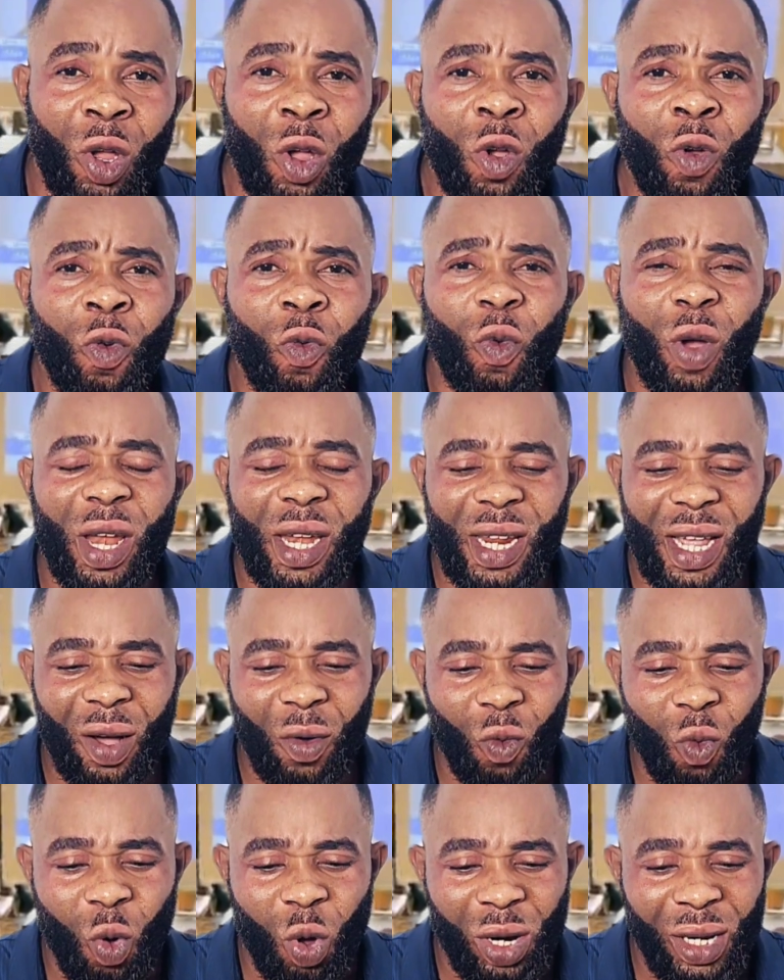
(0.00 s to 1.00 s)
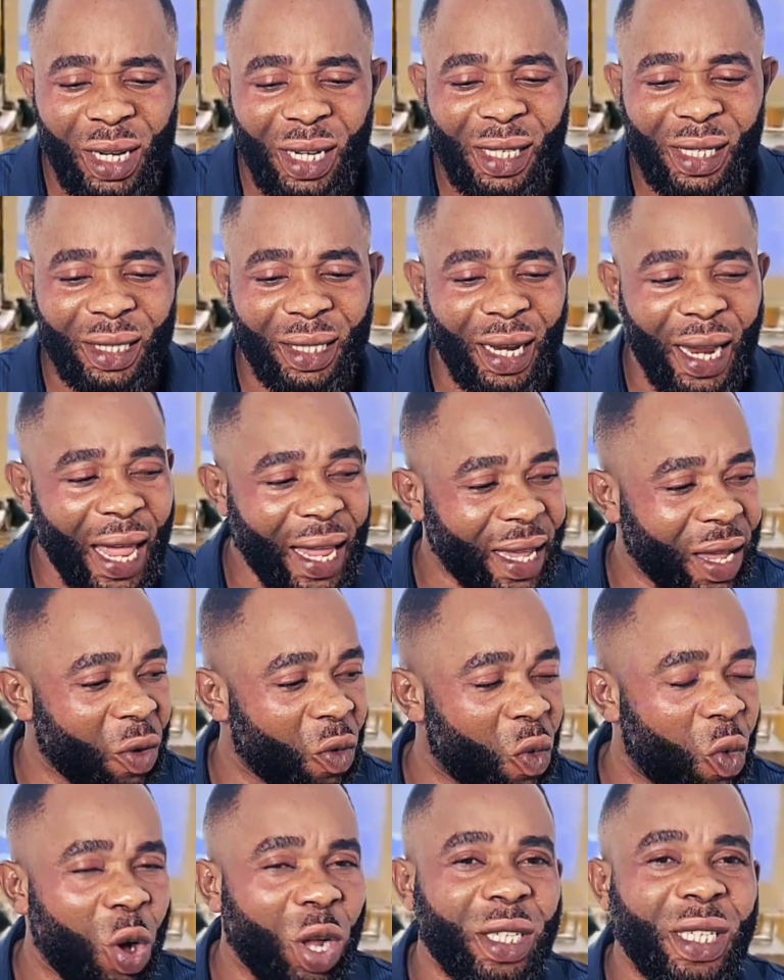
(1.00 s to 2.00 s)
When their word is like a
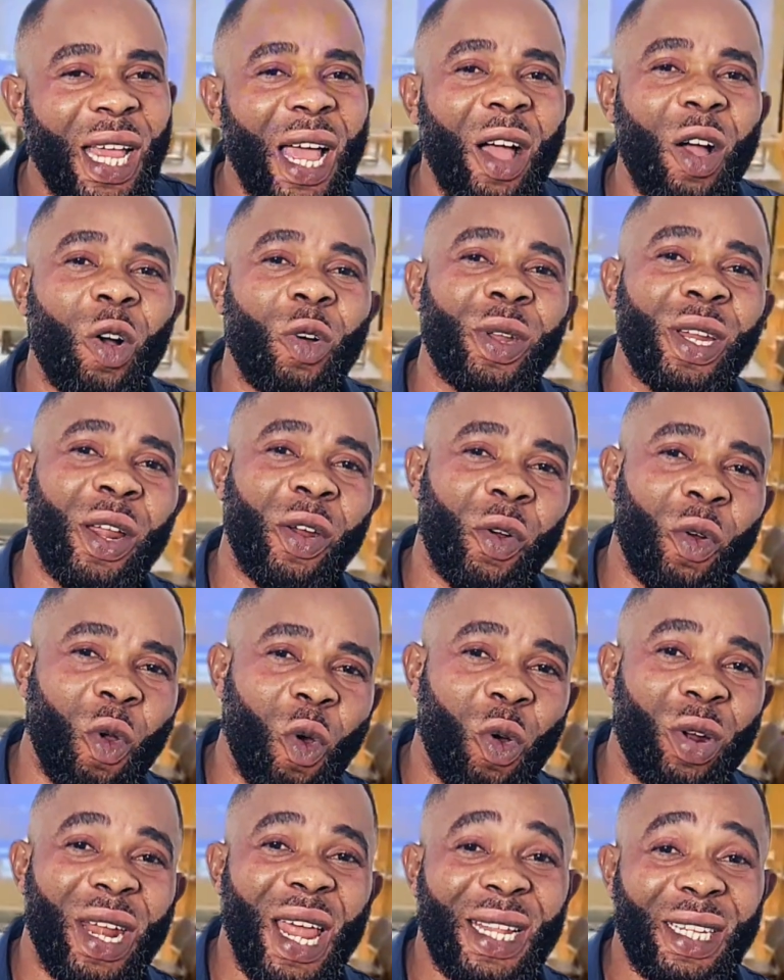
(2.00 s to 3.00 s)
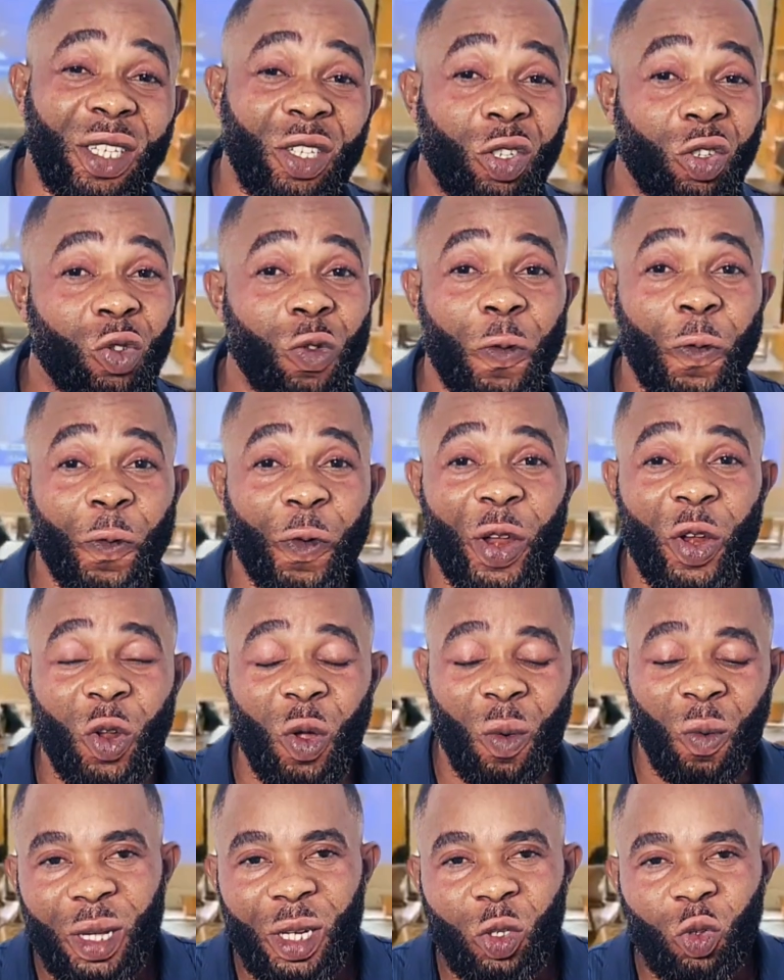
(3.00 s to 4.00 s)
water on the rock, that is true
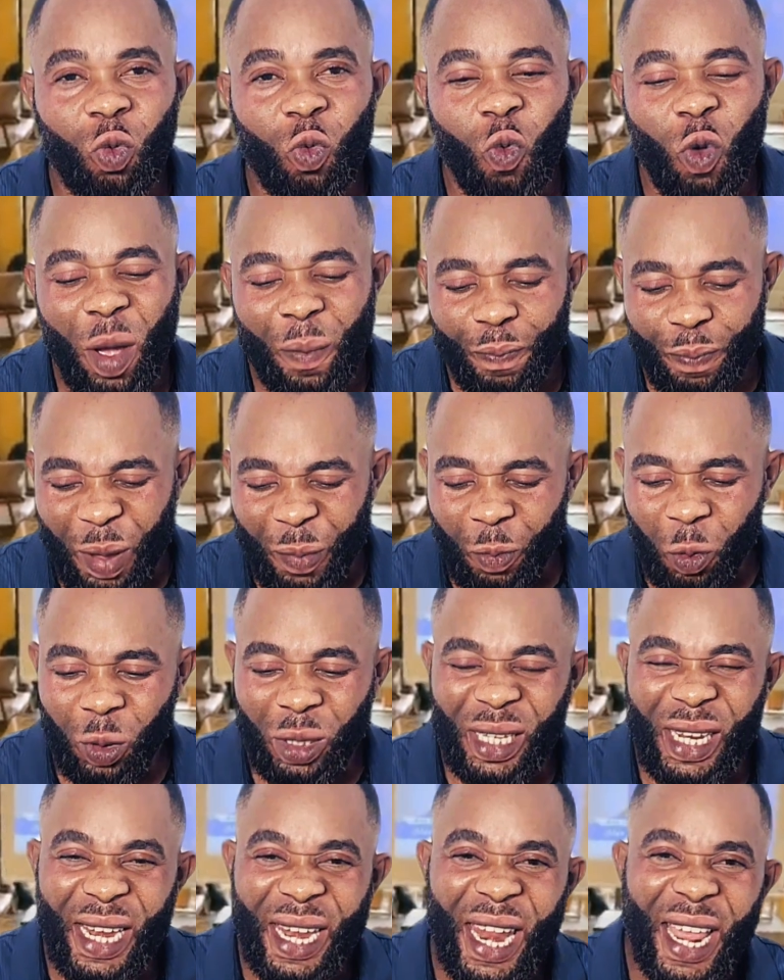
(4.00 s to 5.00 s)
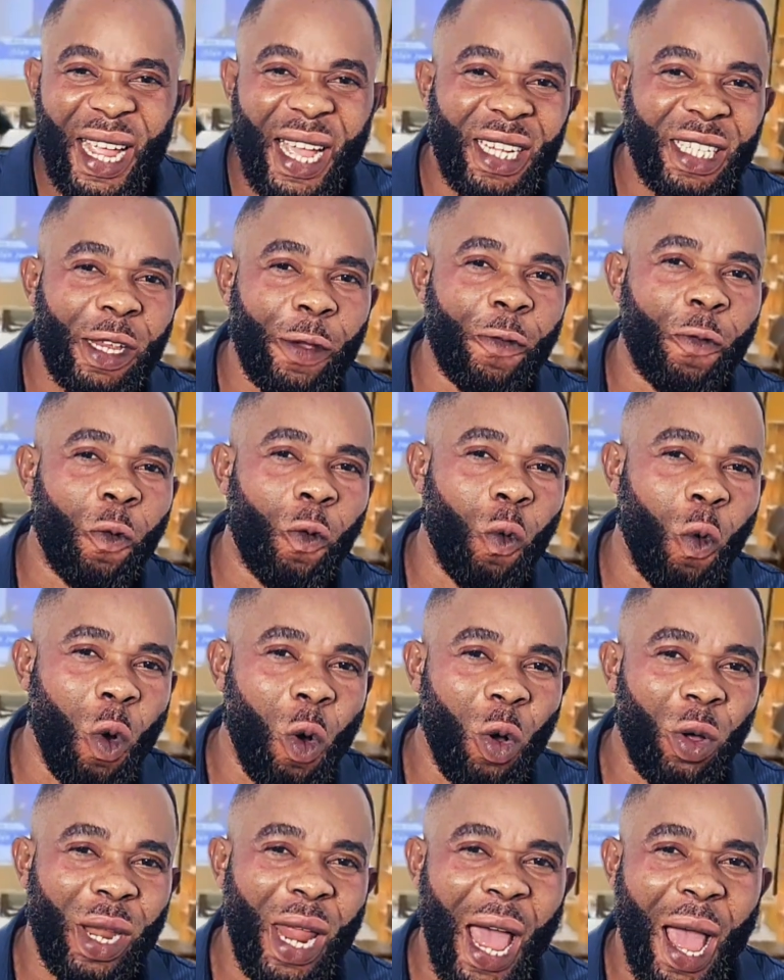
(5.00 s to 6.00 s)
freedom. It's when people's negative
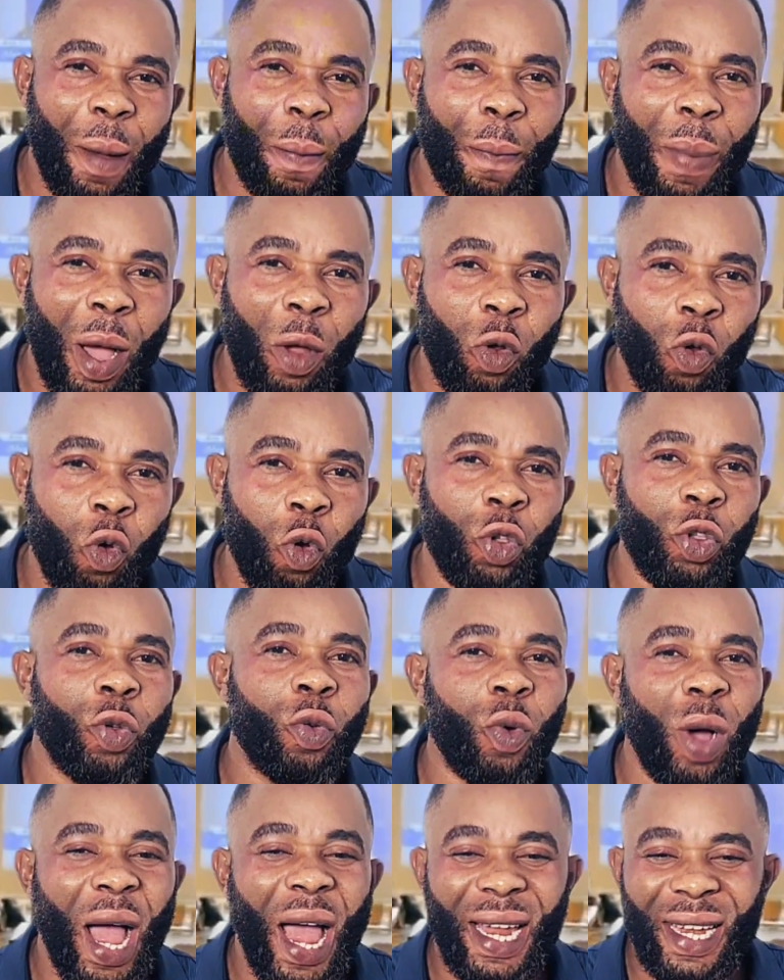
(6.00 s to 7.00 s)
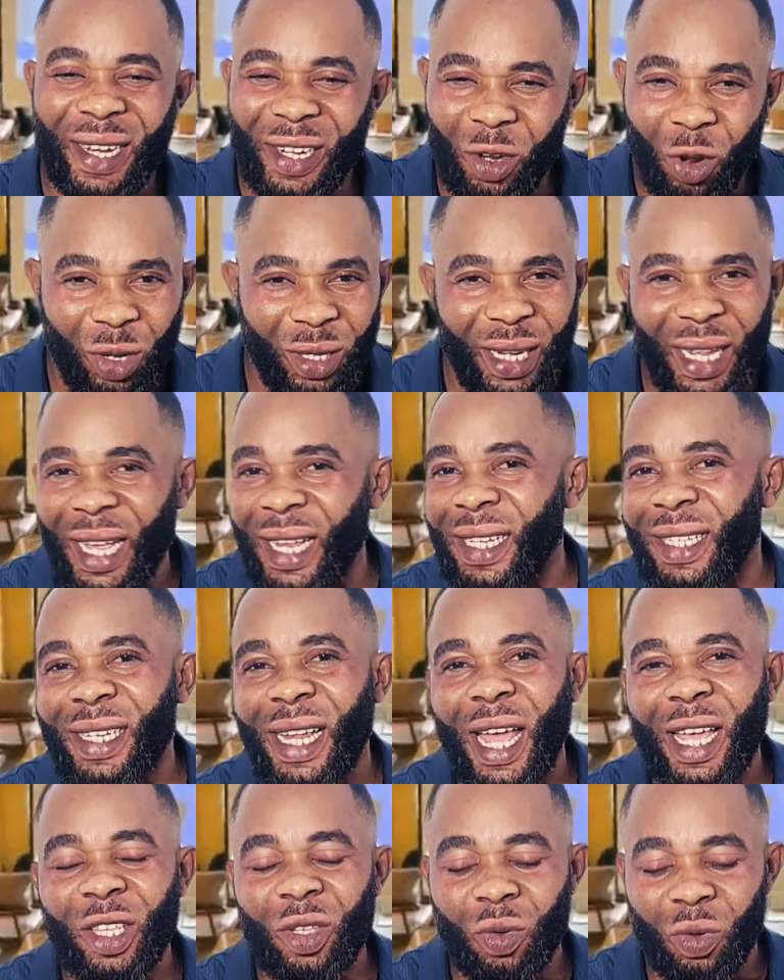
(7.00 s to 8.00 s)
word about who you are don't enter
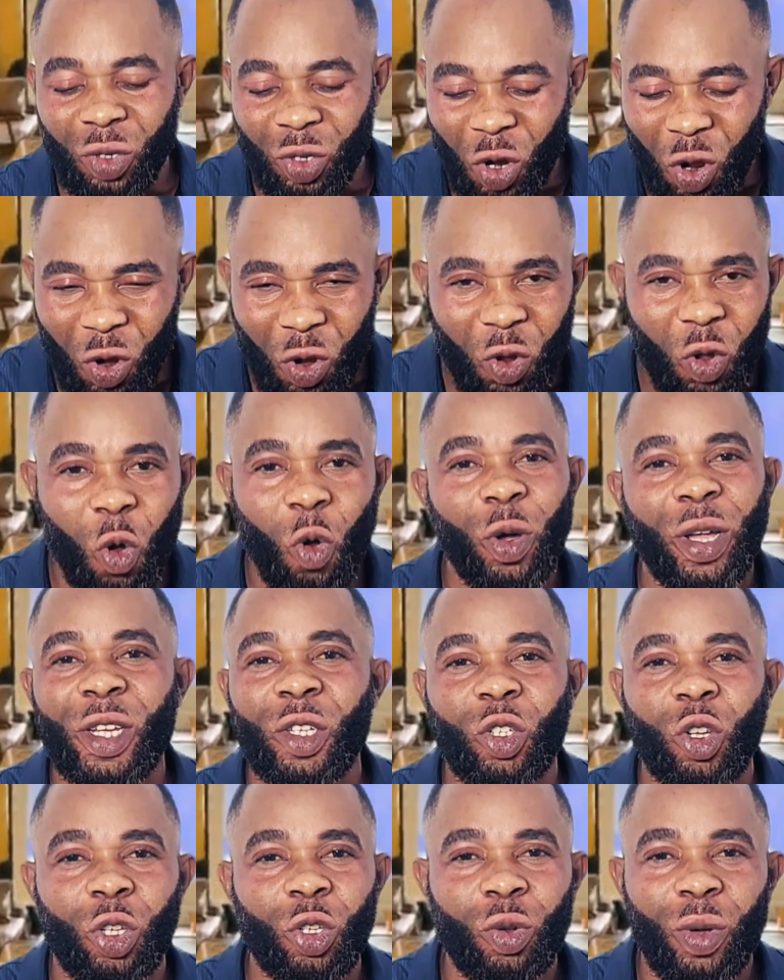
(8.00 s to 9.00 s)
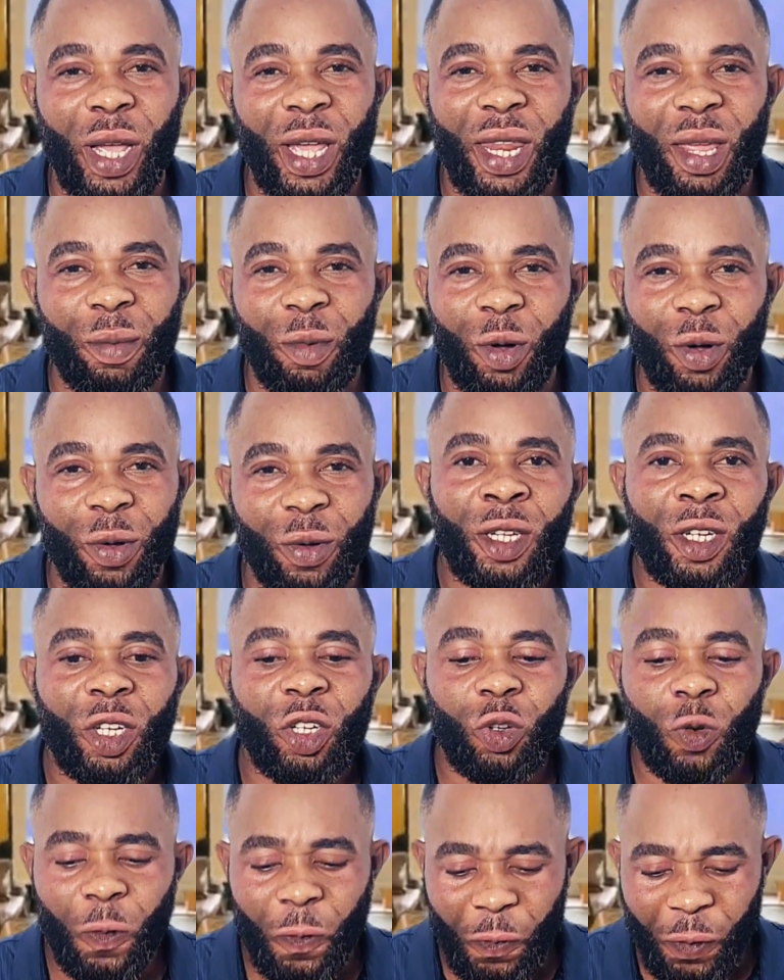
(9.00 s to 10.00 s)
you, don't go into you anymore.
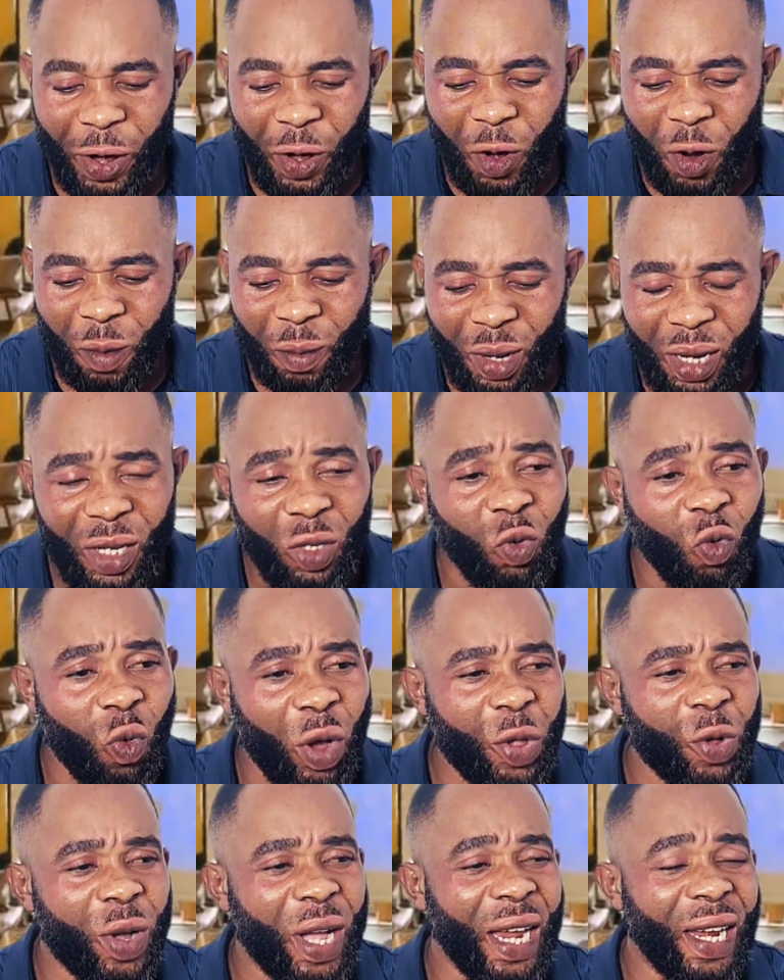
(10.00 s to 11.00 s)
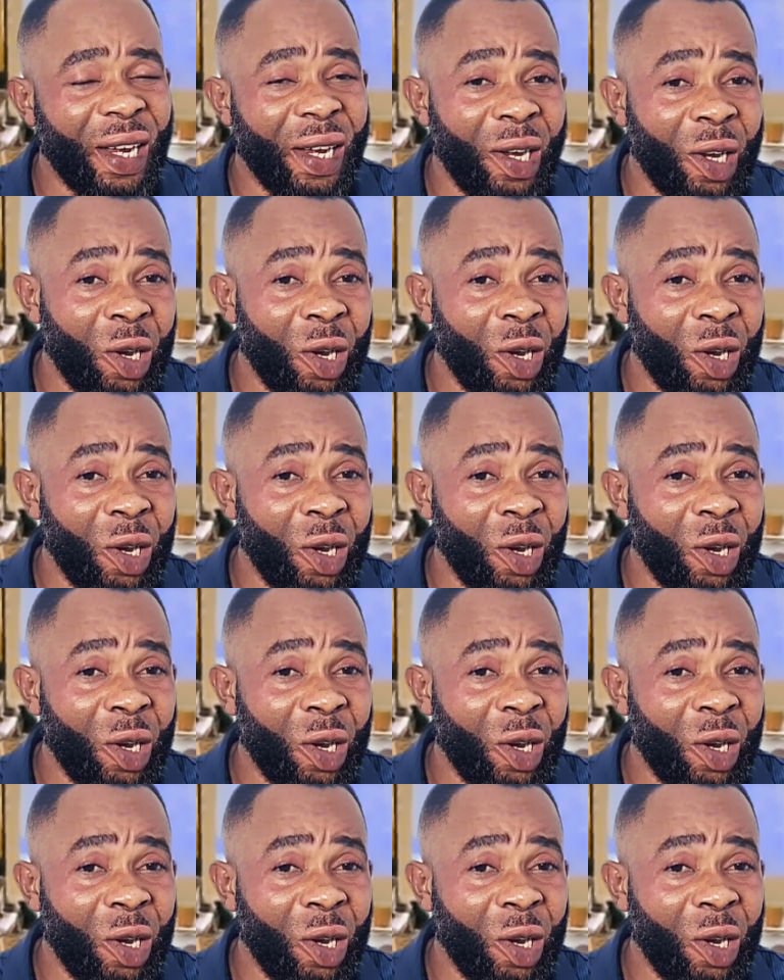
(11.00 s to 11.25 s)
True freedom is when you can